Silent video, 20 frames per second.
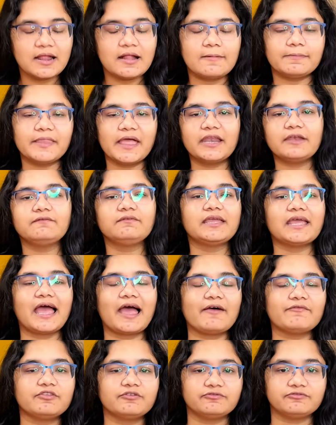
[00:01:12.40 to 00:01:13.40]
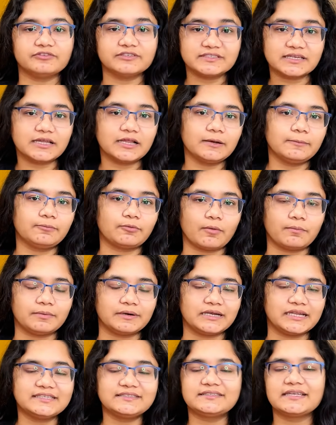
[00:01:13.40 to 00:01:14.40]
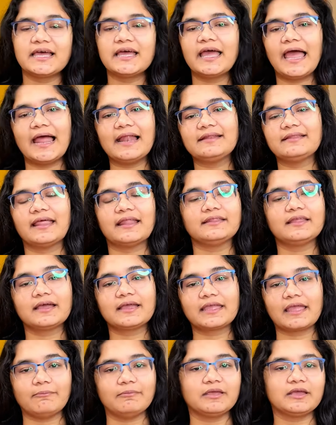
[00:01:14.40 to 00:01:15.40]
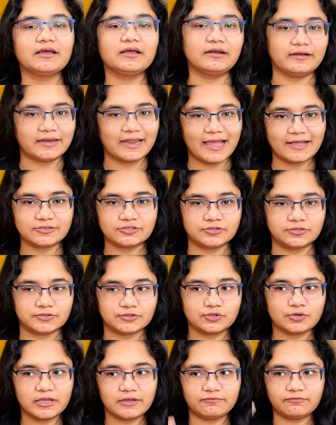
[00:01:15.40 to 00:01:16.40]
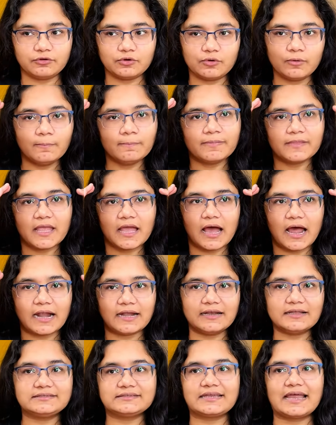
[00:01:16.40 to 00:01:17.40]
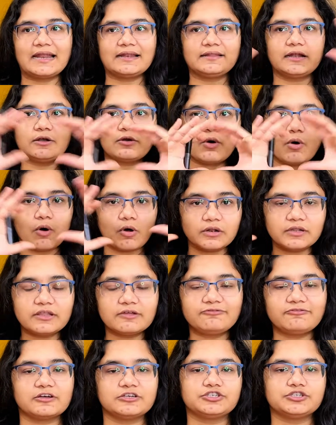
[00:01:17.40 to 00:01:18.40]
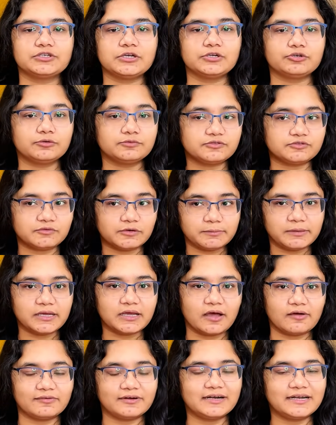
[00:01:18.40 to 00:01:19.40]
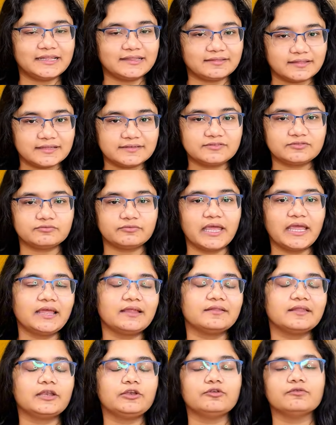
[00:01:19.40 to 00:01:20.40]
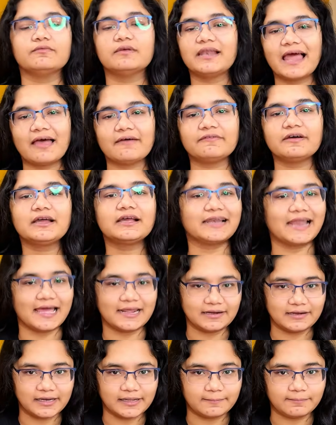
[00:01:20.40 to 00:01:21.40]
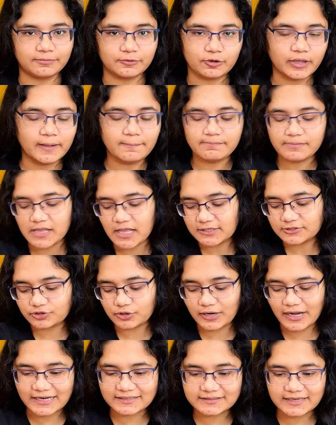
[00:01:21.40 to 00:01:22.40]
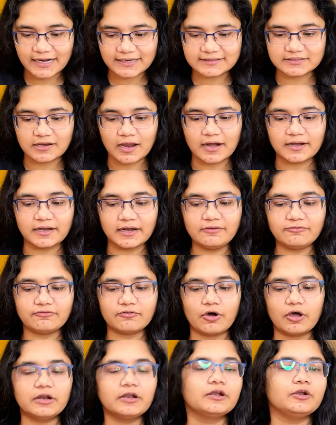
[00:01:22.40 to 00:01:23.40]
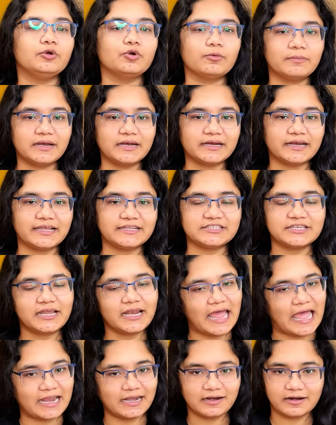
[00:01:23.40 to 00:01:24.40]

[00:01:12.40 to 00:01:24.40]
then we have the physical properties, and then the chemical reaction. So if you understand that all the functional groups will be covered in this way, then you will have a clarity. Okay, so let's get started for nomenclature and